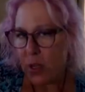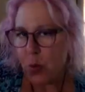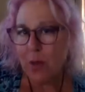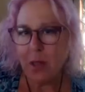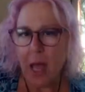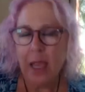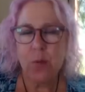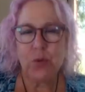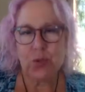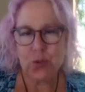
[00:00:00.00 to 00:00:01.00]
you align
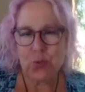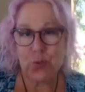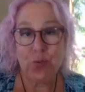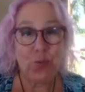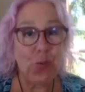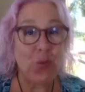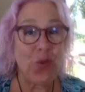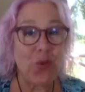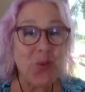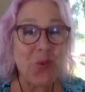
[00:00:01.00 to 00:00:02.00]
with the truth of who
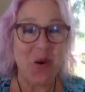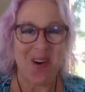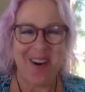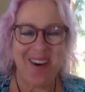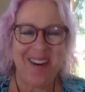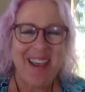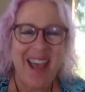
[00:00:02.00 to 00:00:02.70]
you are,